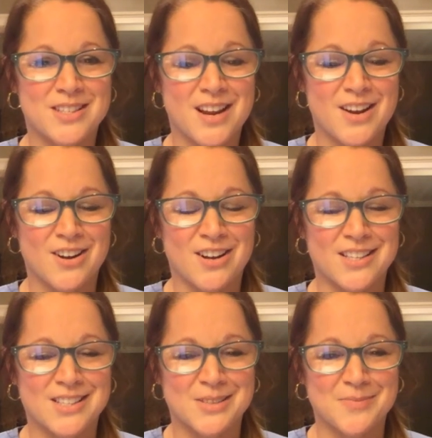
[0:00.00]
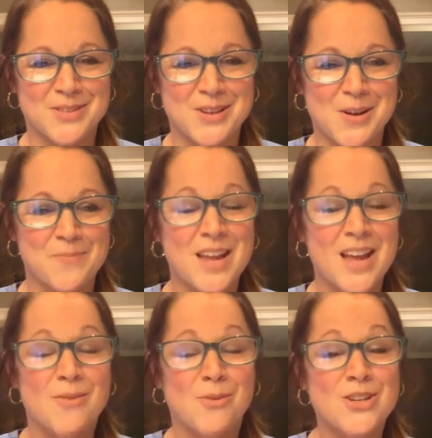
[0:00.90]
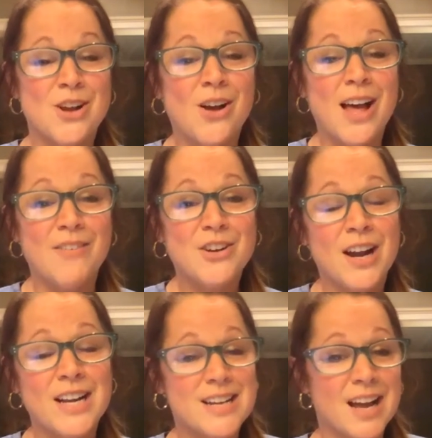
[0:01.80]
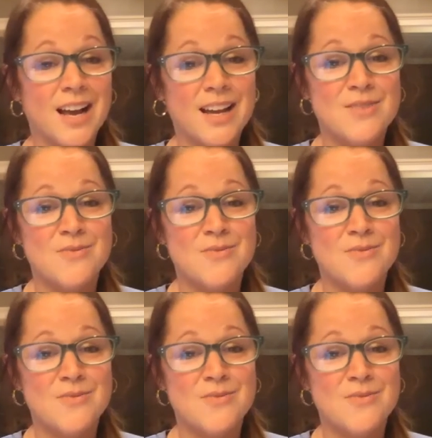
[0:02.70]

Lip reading: They are awesome. So, well, y'all have a great night.